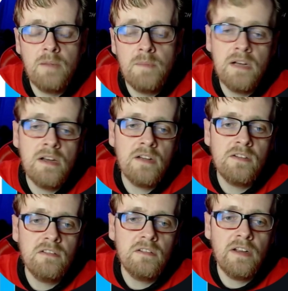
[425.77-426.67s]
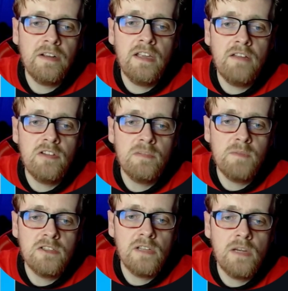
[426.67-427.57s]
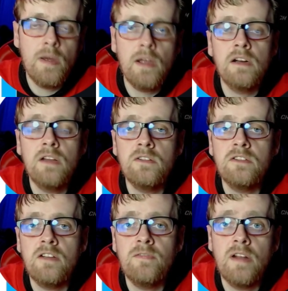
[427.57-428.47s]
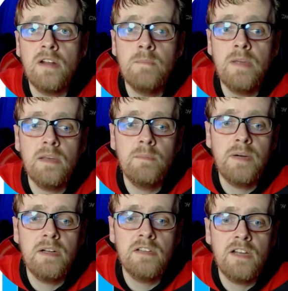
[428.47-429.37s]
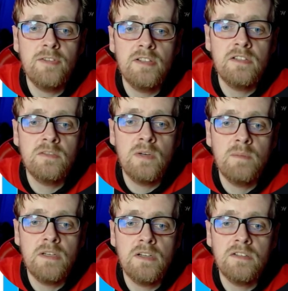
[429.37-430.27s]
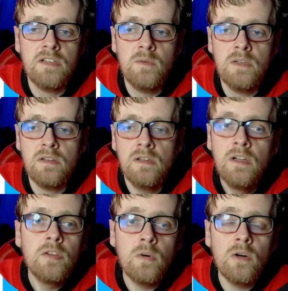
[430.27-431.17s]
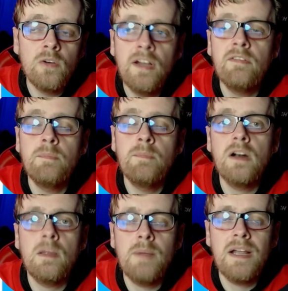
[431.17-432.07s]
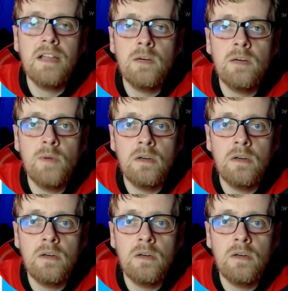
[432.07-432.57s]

I may not give this much leeway on other stuff that I make, but definitely this one because I want the world to have a better command line